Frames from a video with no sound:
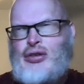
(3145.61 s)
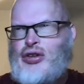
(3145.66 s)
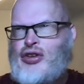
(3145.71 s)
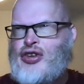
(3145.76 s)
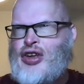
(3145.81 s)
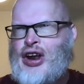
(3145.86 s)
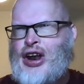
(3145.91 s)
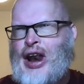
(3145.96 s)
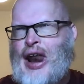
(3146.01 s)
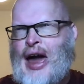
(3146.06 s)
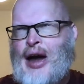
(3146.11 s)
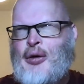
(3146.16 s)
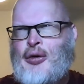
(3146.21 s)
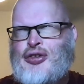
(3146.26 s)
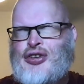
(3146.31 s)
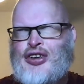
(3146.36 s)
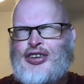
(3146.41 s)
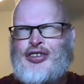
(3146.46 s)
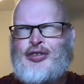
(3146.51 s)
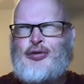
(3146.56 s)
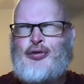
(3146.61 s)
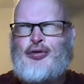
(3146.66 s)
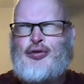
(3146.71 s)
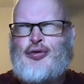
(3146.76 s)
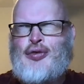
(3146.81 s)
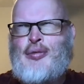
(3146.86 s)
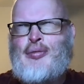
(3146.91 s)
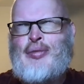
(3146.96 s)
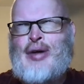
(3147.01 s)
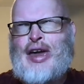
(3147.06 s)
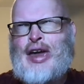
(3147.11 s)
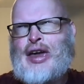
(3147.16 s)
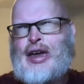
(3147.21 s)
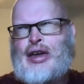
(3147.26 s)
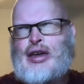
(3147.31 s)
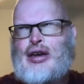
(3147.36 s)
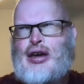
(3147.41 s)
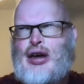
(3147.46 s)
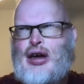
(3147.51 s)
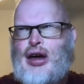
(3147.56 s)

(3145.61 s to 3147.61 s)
said a language isn't for me.